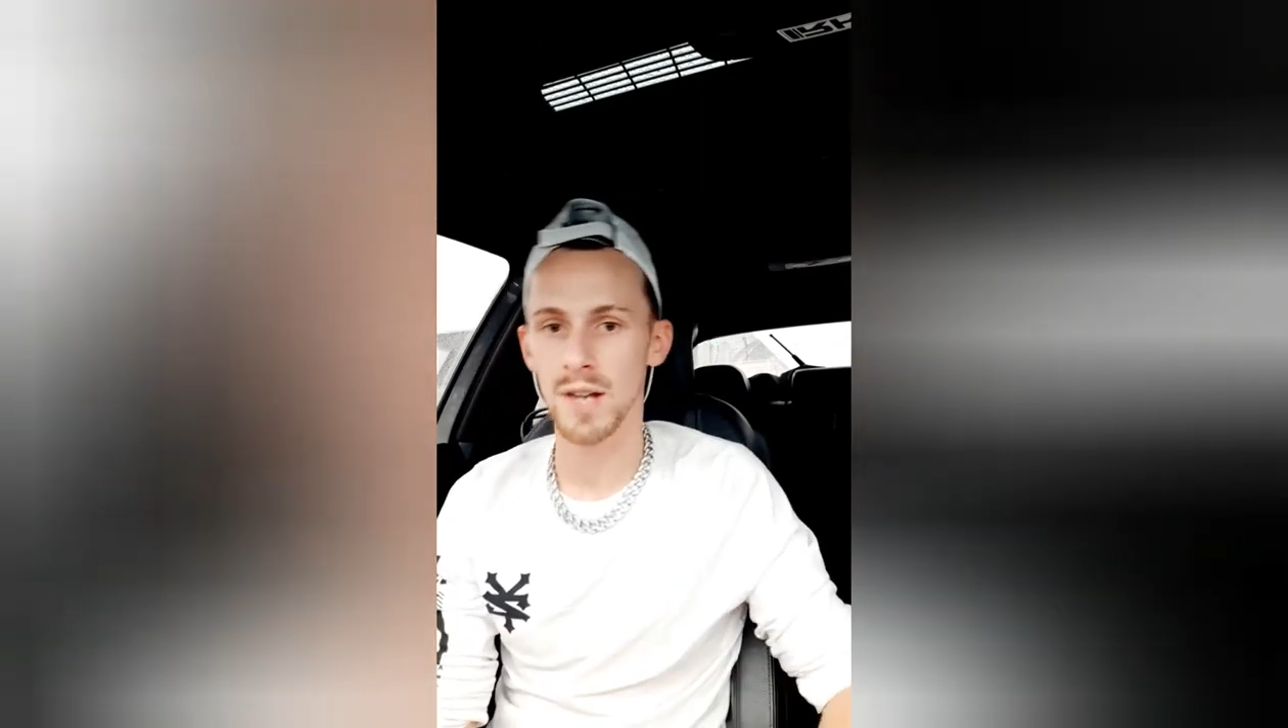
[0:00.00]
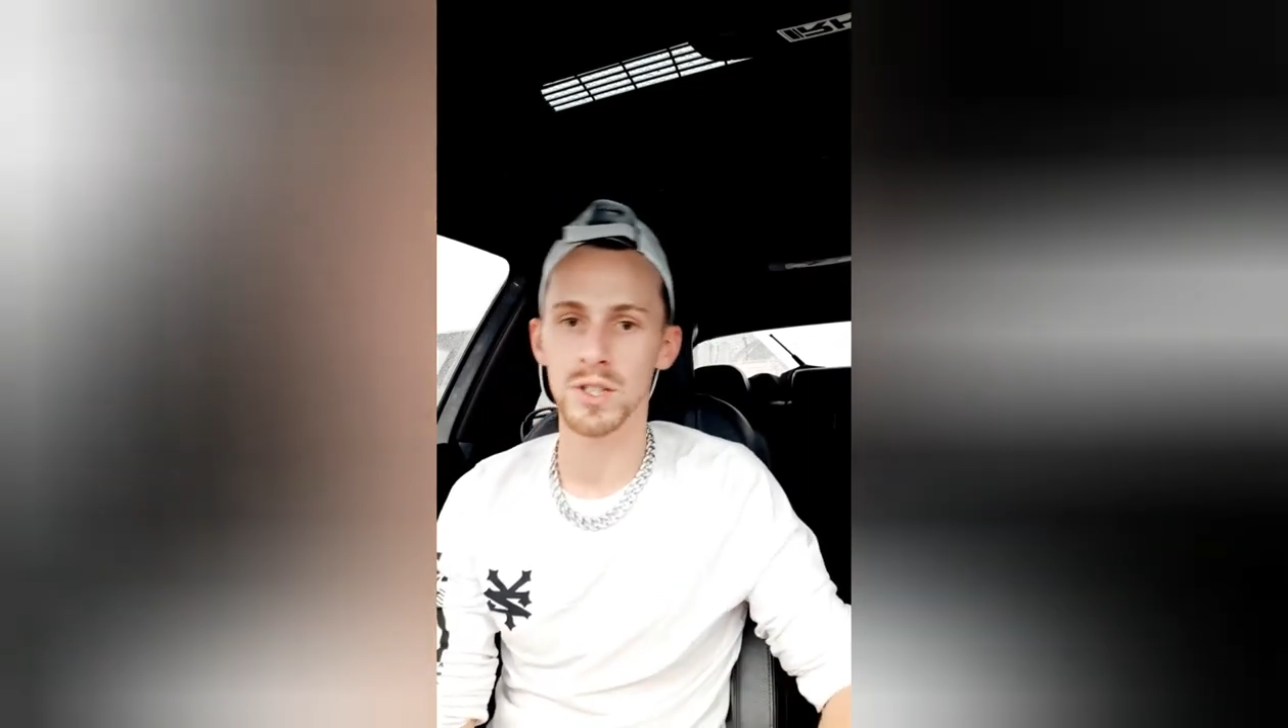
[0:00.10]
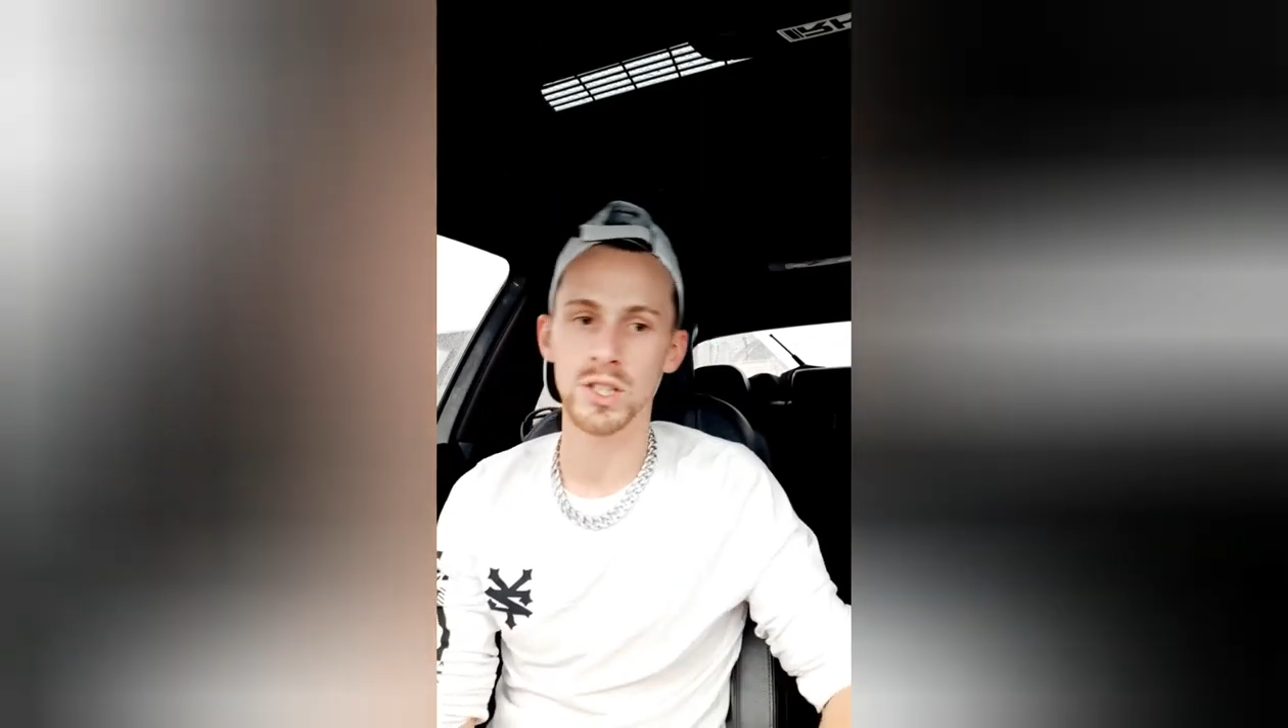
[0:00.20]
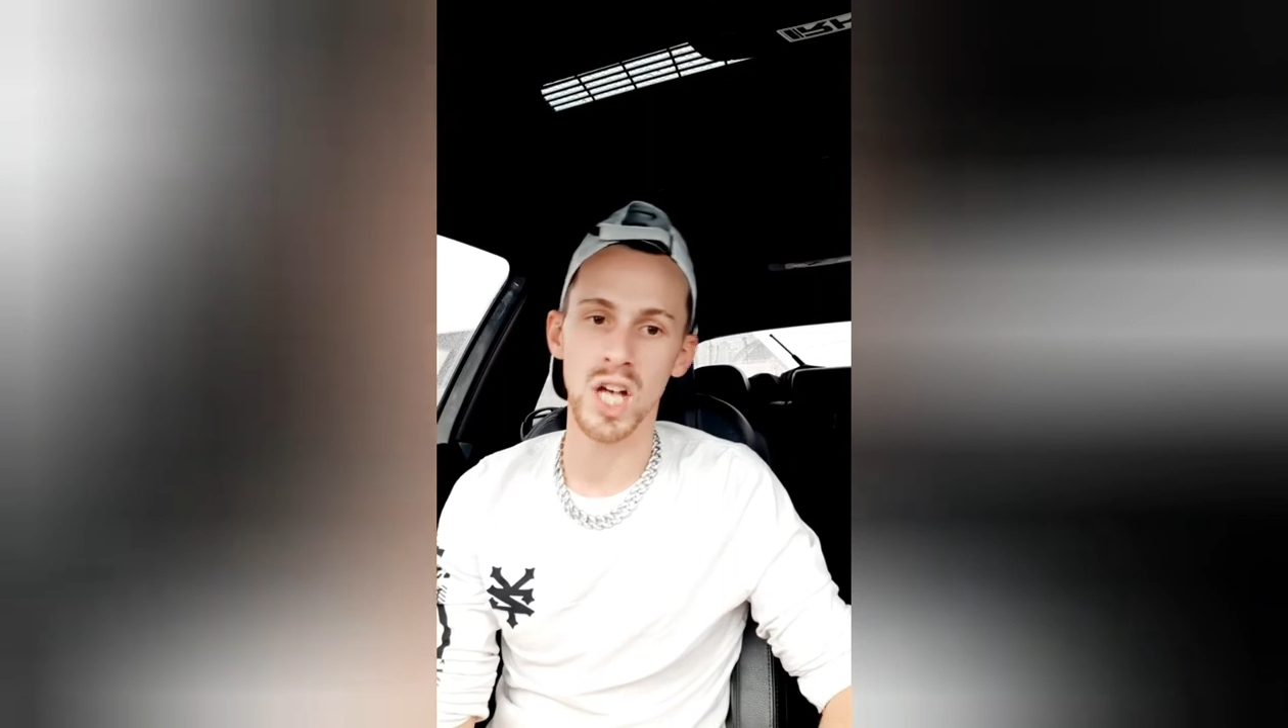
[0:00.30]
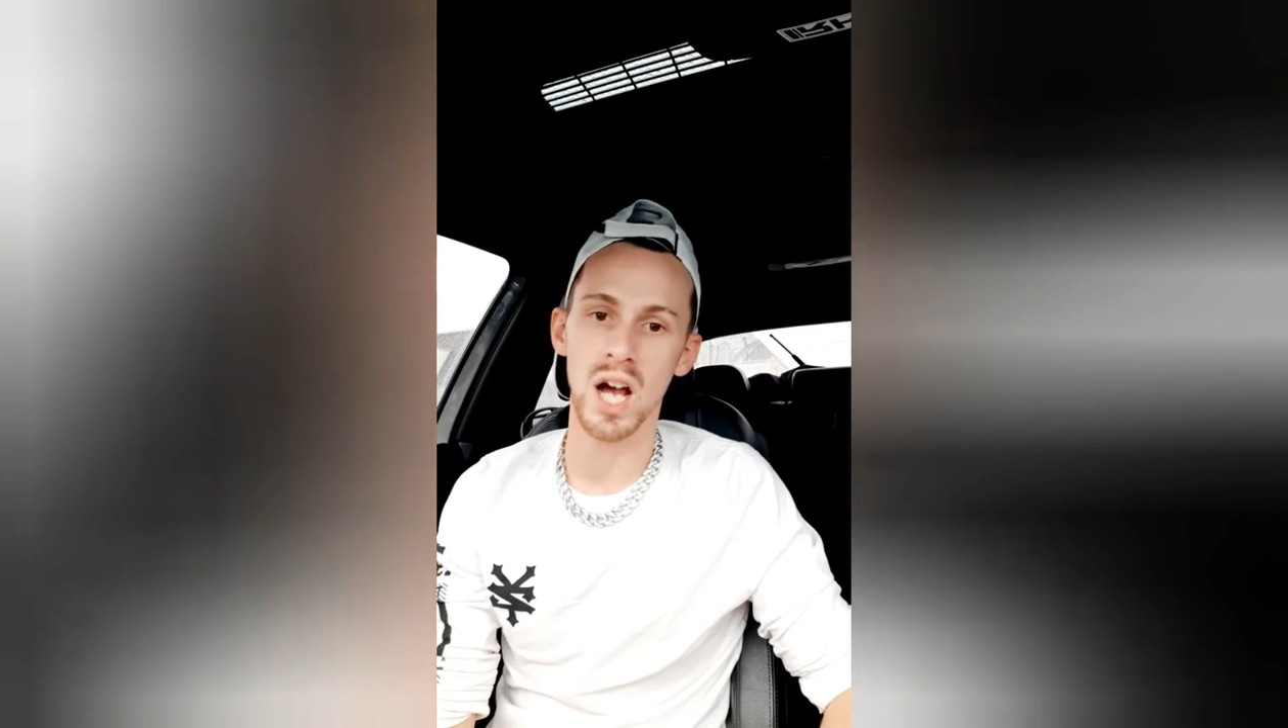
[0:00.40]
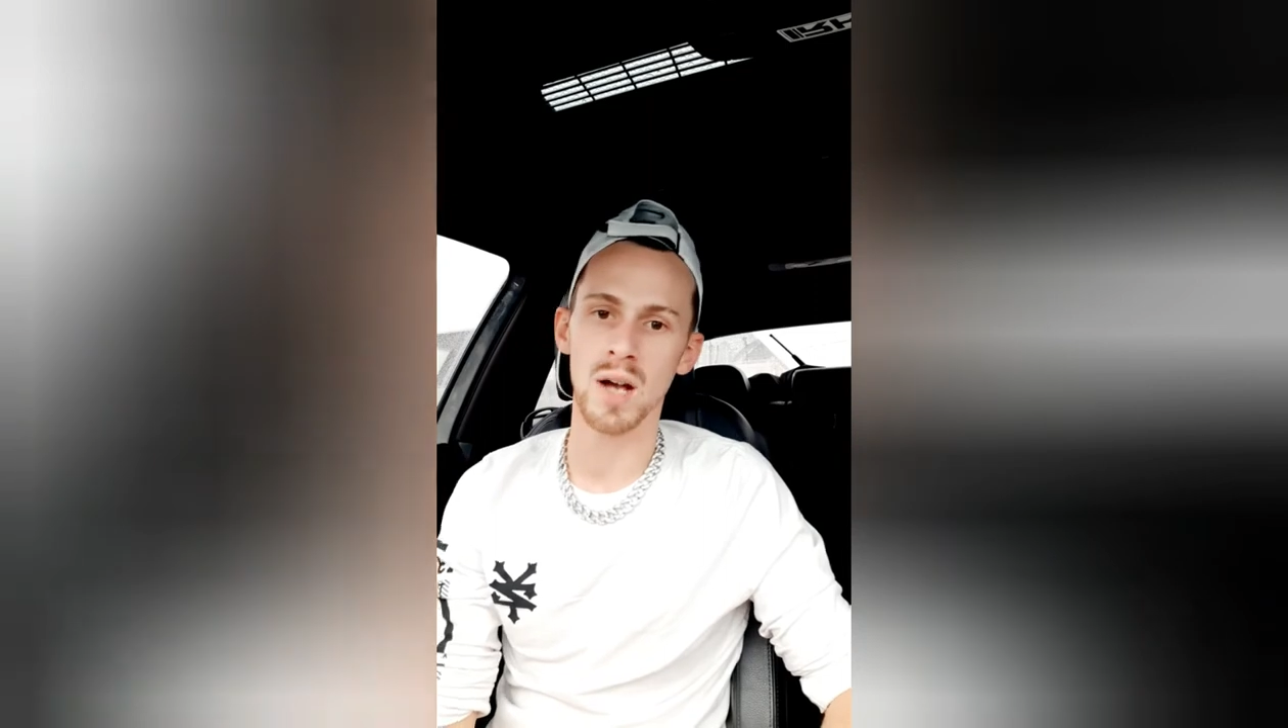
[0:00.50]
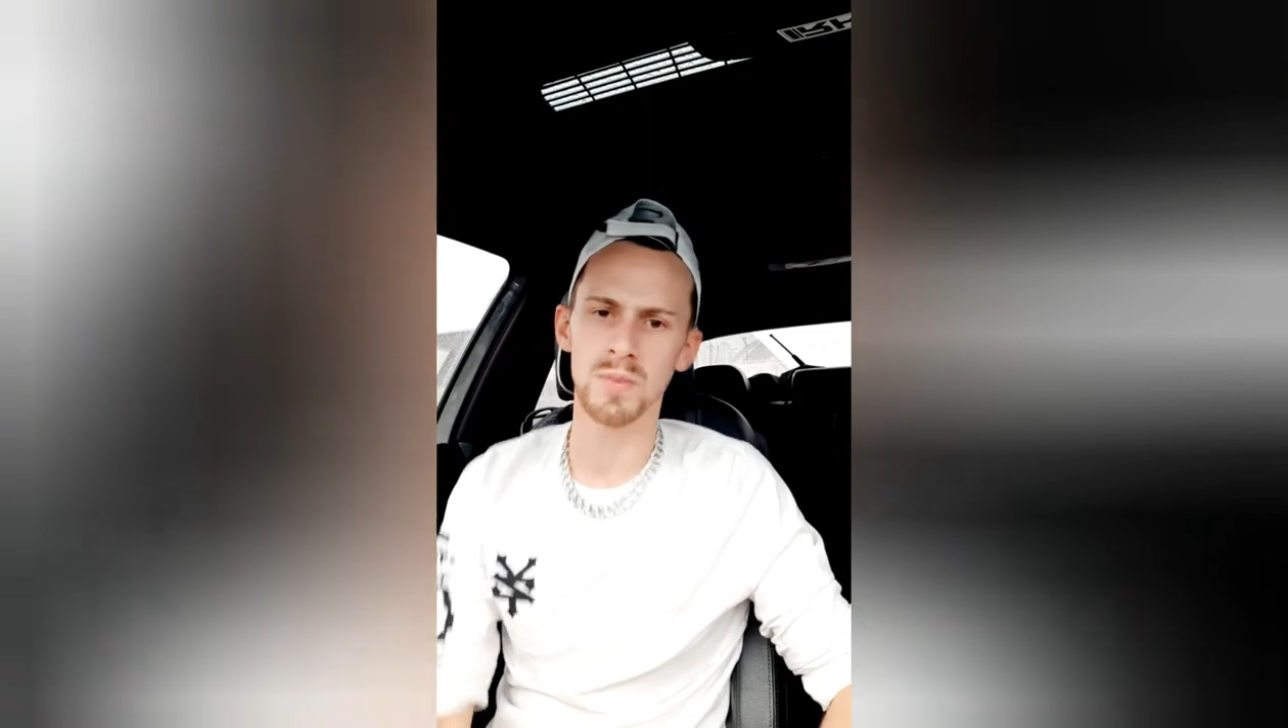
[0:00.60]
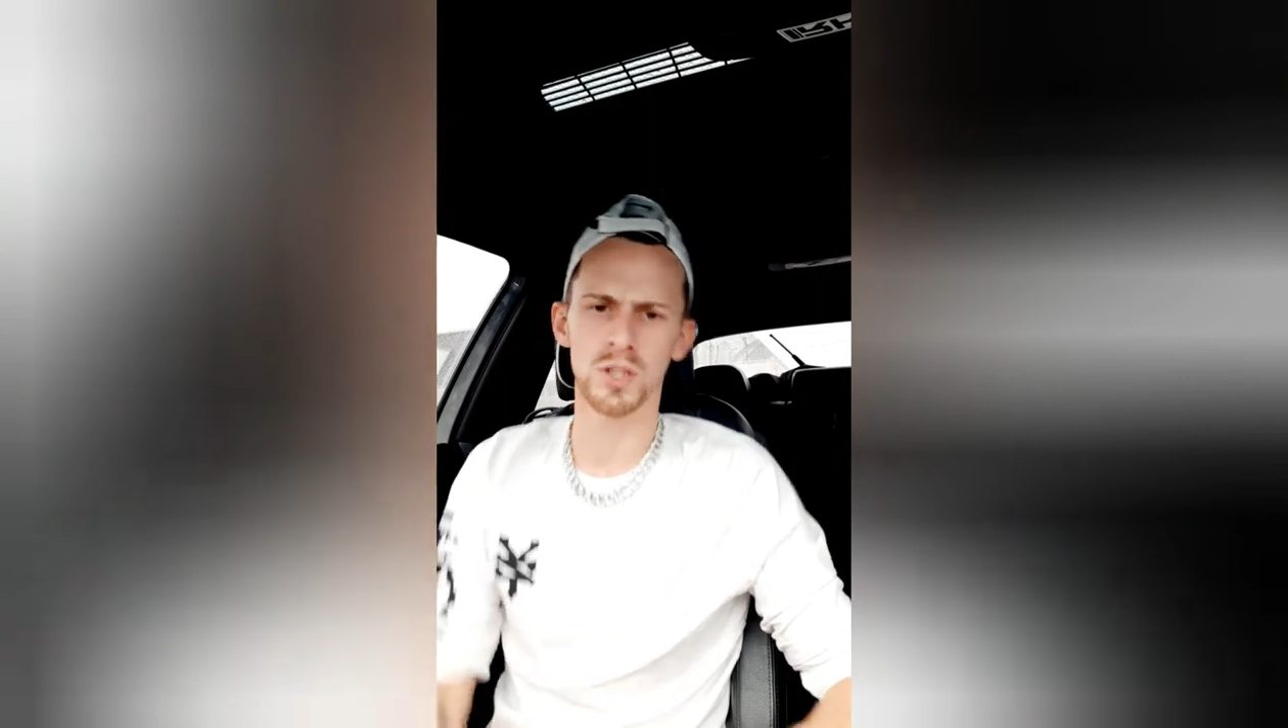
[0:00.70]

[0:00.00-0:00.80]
having a job.